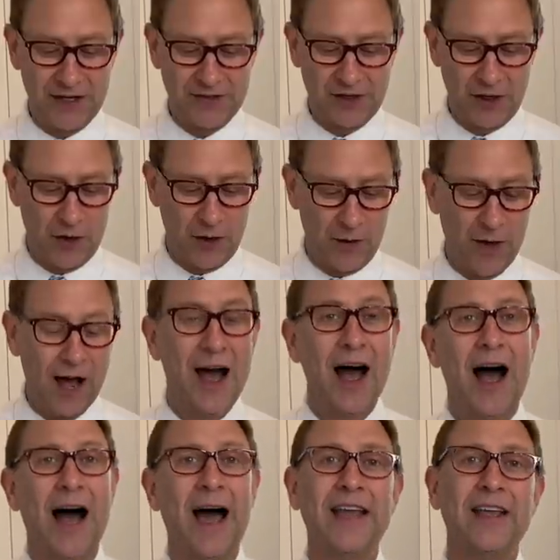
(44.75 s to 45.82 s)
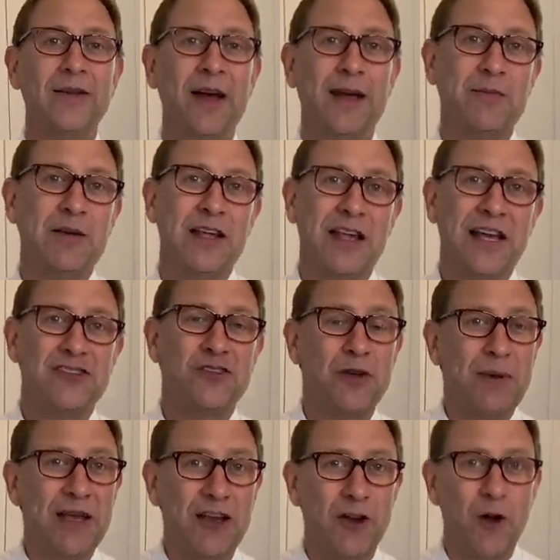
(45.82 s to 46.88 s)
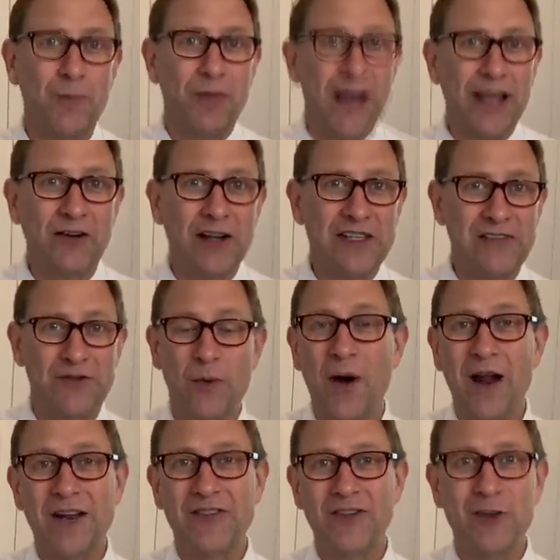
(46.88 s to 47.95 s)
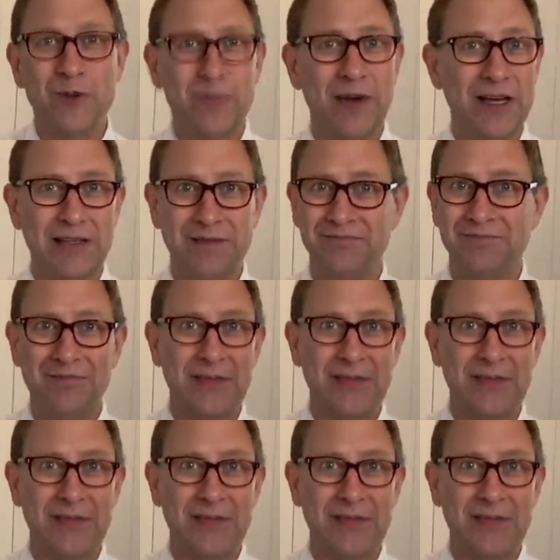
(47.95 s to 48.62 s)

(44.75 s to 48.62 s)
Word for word: So, I, I mean, I guess you could make your own pie crust if you wanted to, but